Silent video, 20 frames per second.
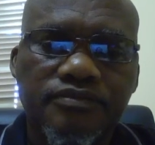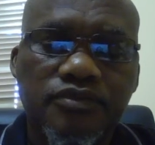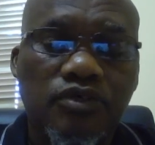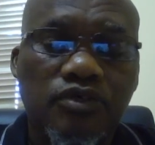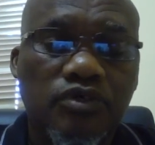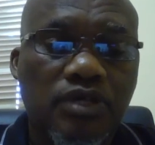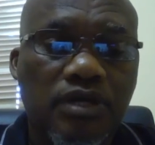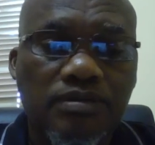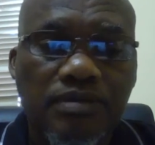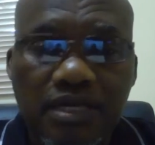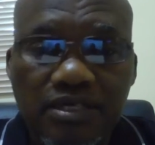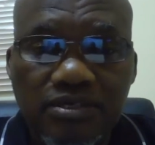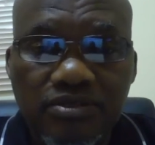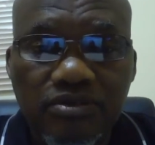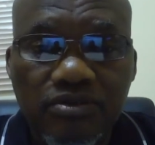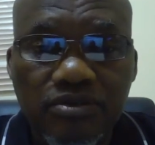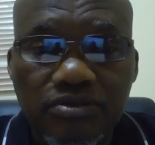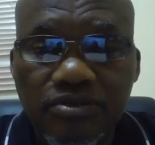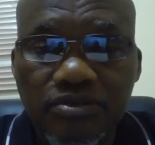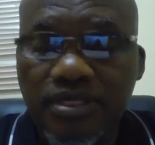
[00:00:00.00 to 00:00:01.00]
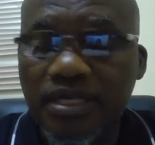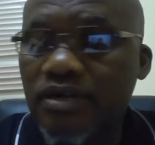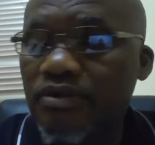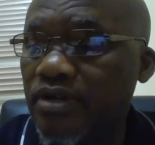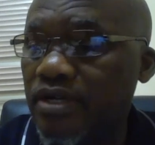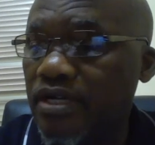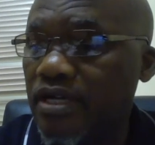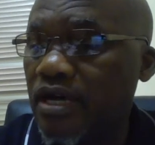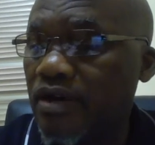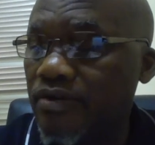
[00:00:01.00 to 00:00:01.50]
Because I told you
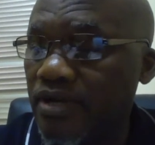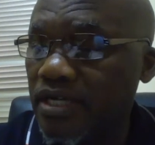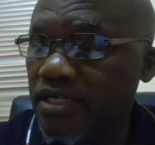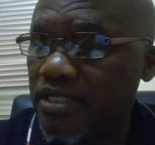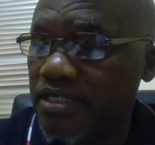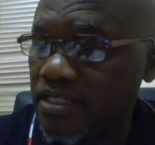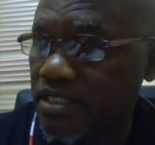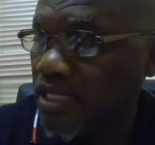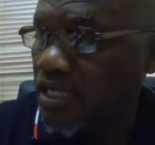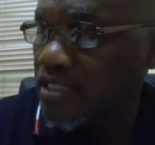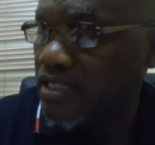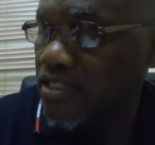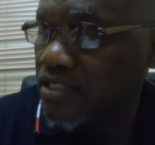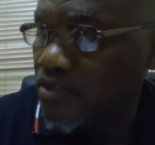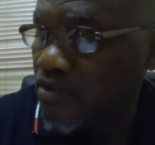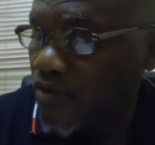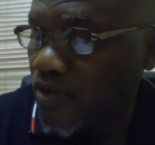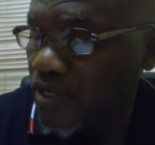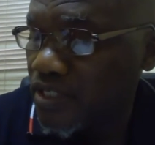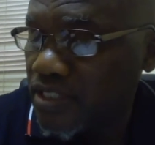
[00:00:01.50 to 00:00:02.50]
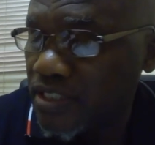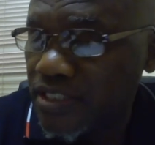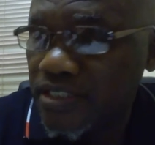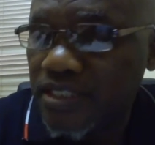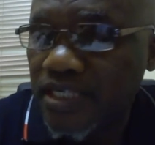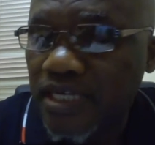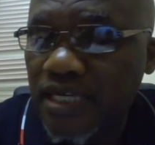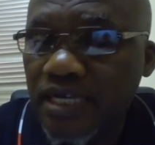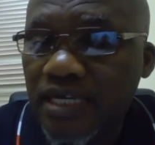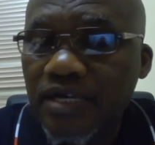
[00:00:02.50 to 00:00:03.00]
we are discussing
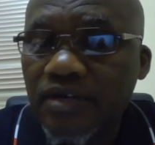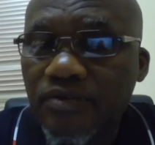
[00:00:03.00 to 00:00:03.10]
questions,